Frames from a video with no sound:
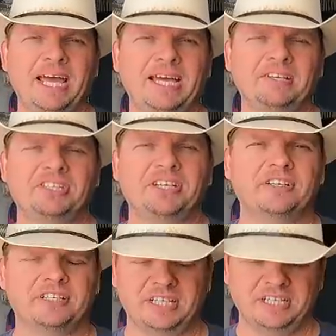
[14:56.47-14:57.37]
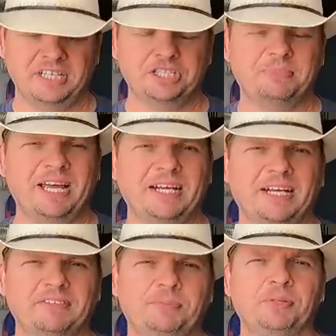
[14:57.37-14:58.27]
bags here. In each bag,
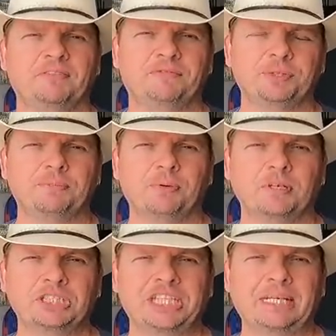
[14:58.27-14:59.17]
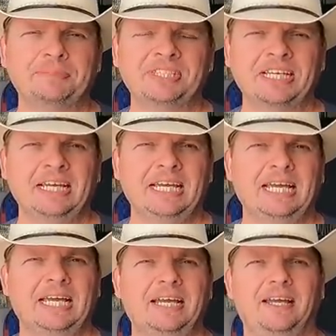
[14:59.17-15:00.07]
I have to put four pork chops
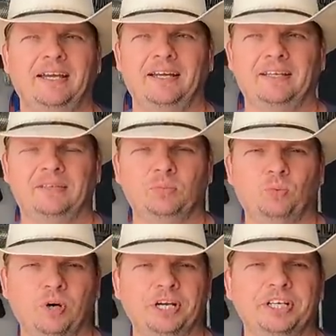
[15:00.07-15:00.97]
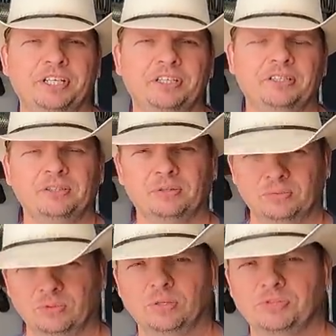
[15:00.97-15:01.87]
and one
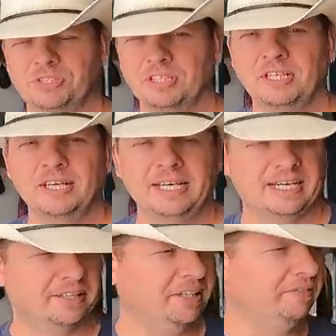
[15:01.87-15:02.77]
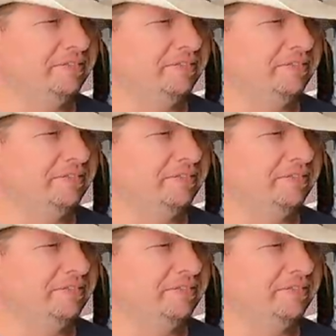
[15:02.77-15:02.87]
roast, and then